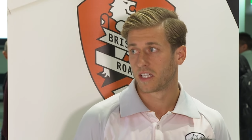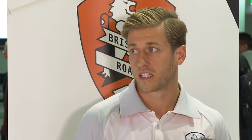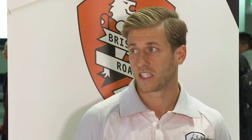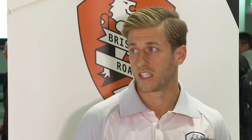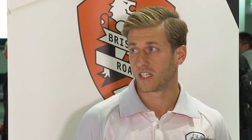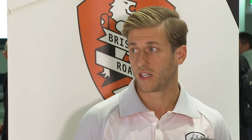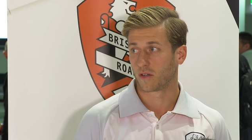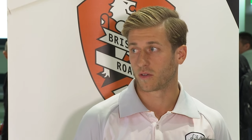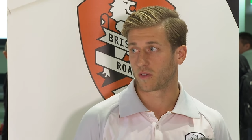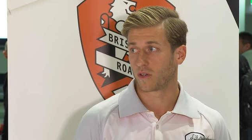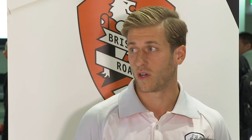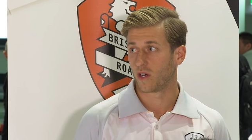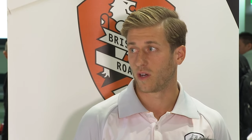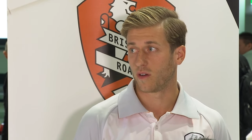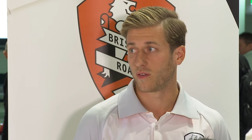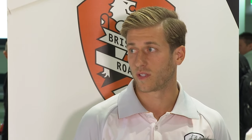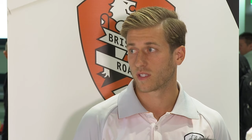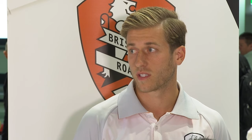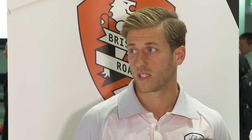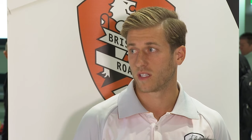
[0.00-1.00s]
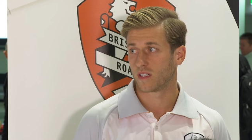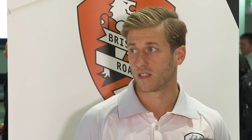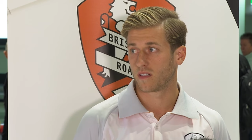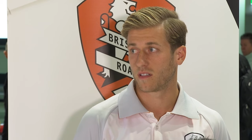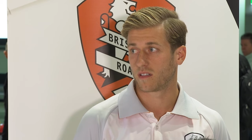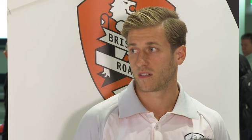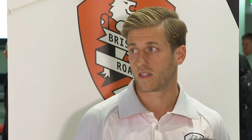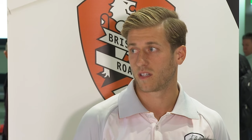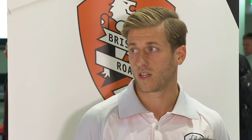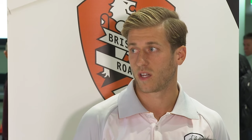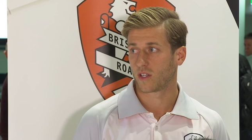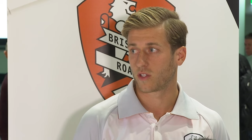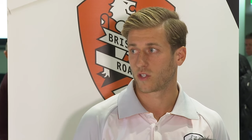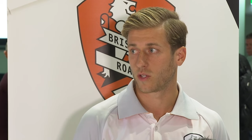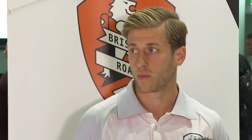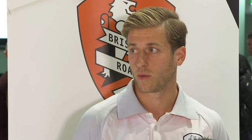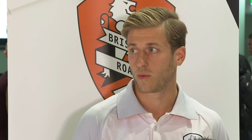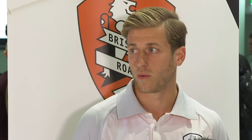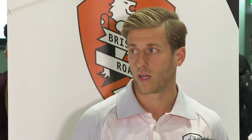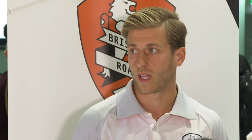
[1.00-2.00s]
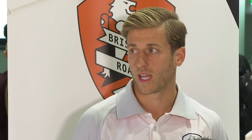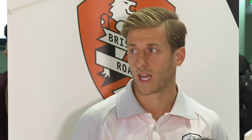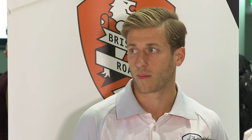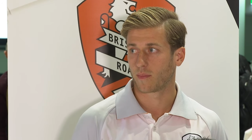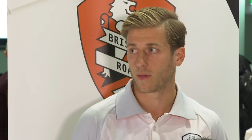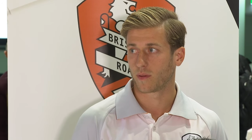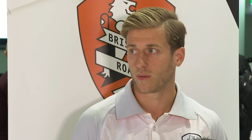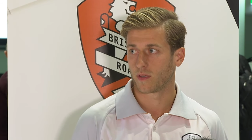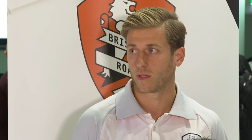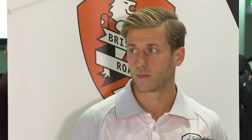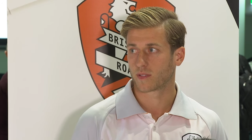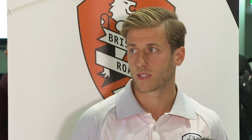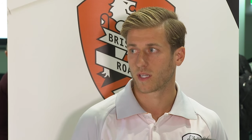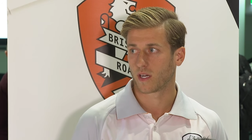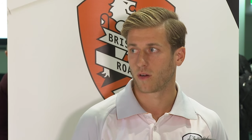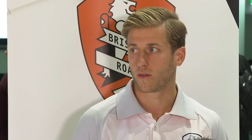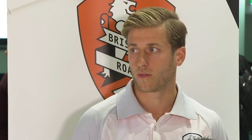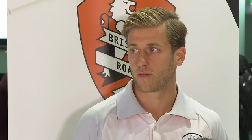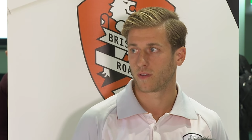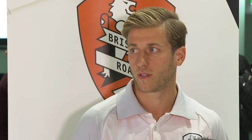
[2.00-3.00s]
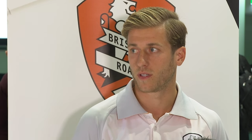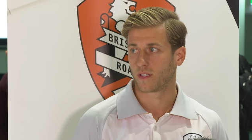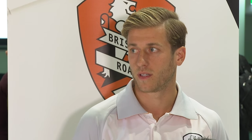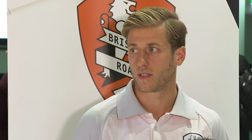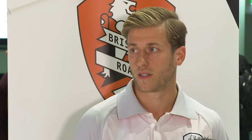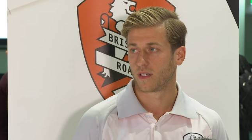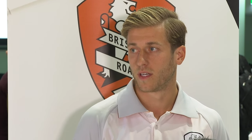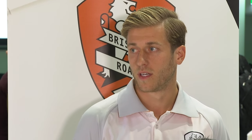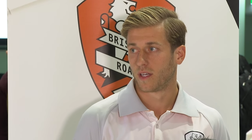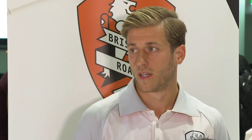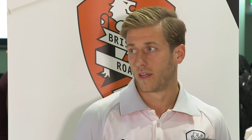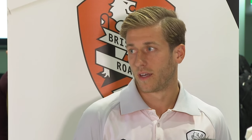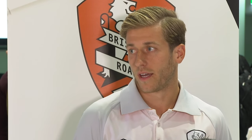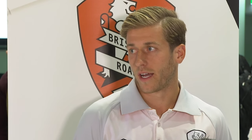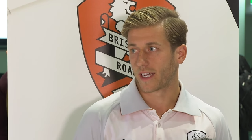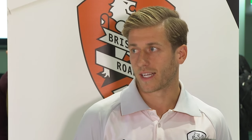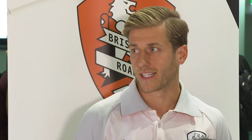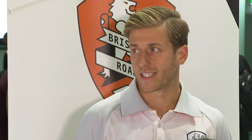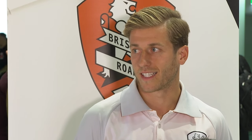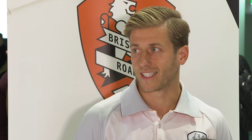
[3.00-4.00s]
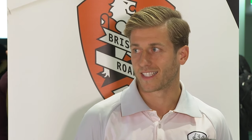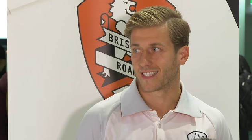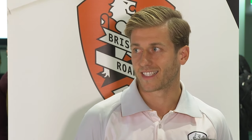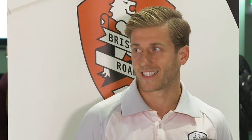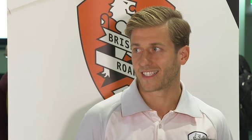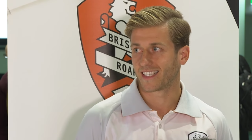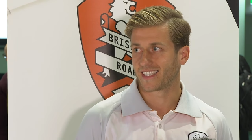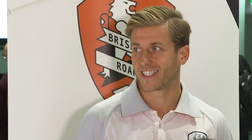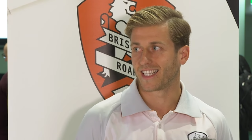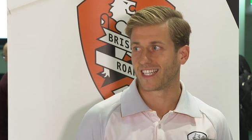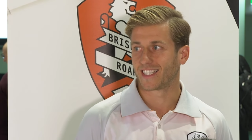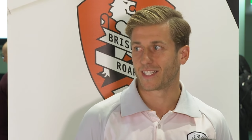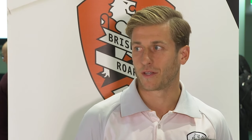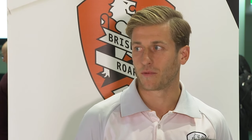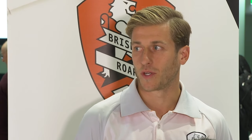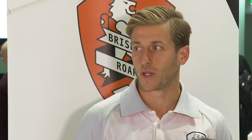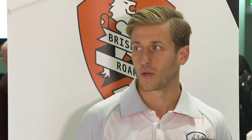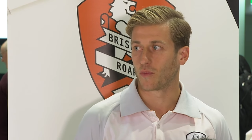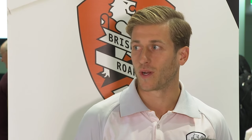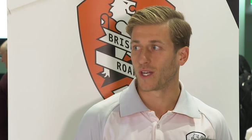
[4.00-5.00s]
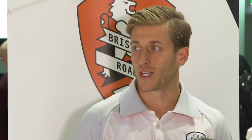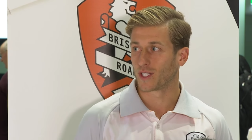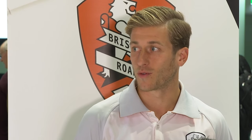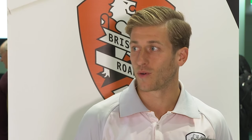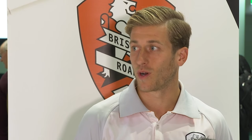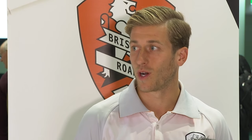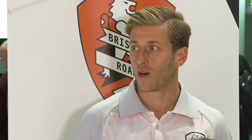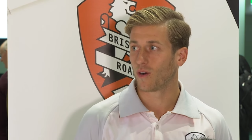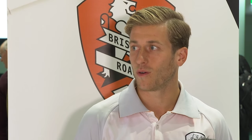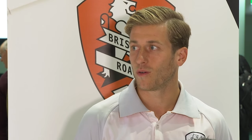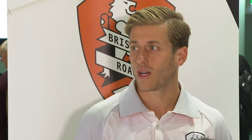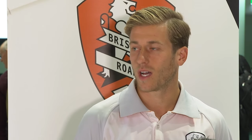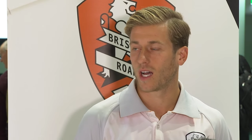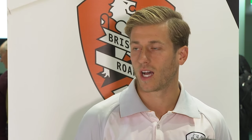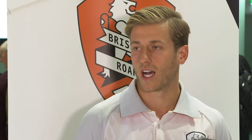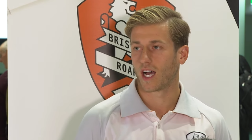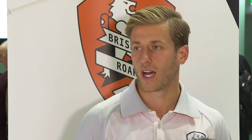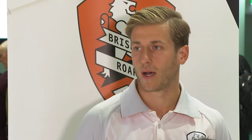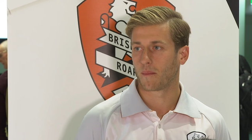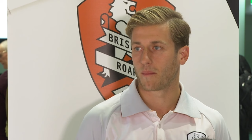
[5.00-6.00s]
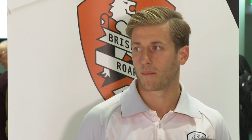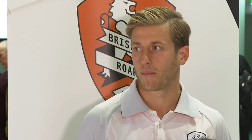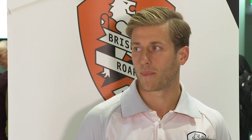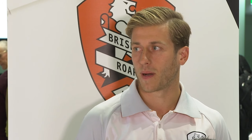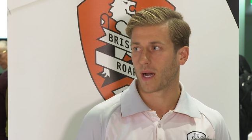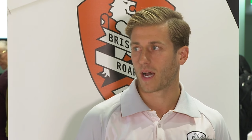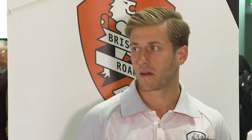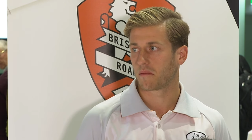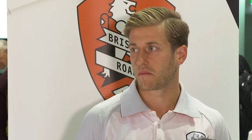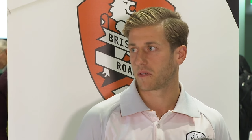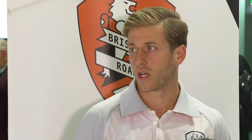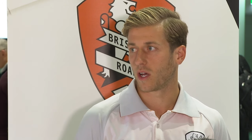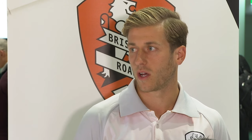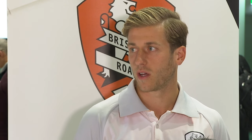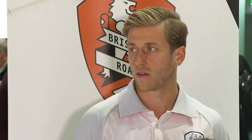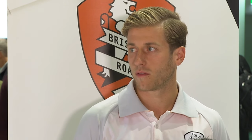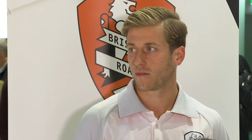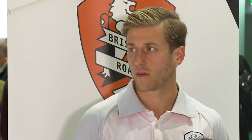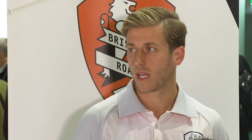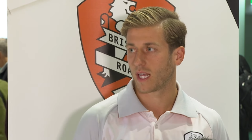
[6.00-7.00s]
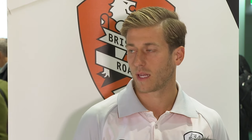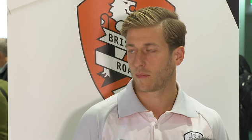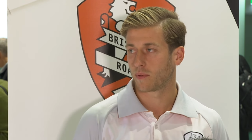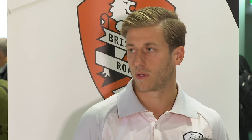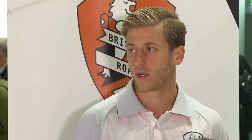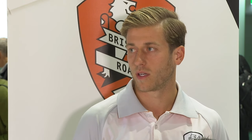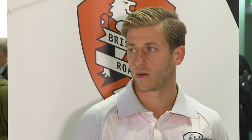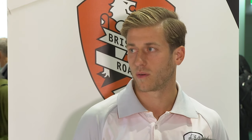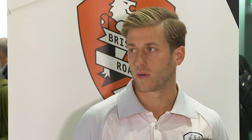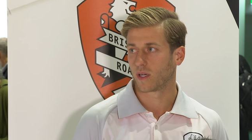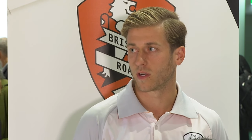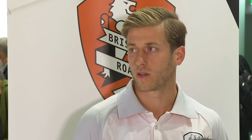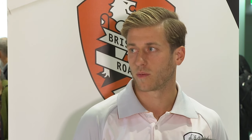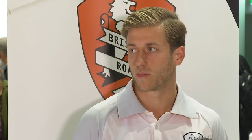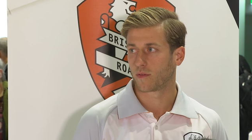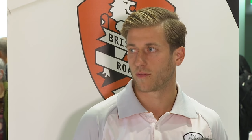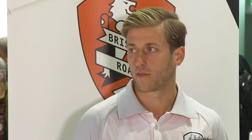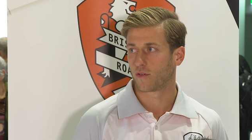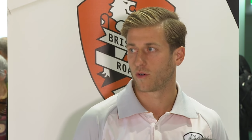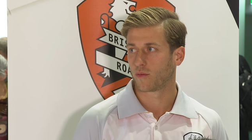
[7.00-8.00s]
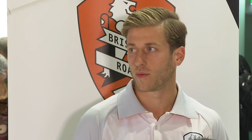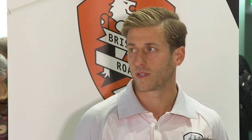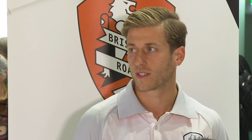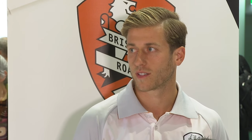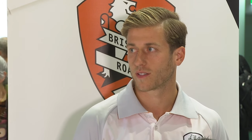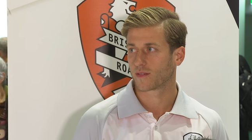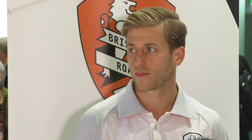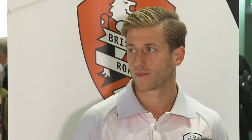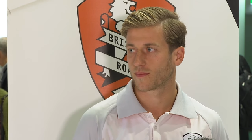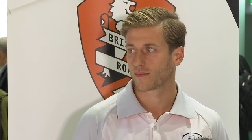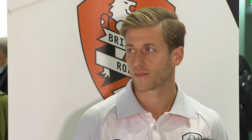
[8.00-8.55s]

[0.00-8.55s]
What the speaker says: Didn't look nervous, and he should be really happy with himself, and I guess it's easy when you win as well, but he put in a really good performance.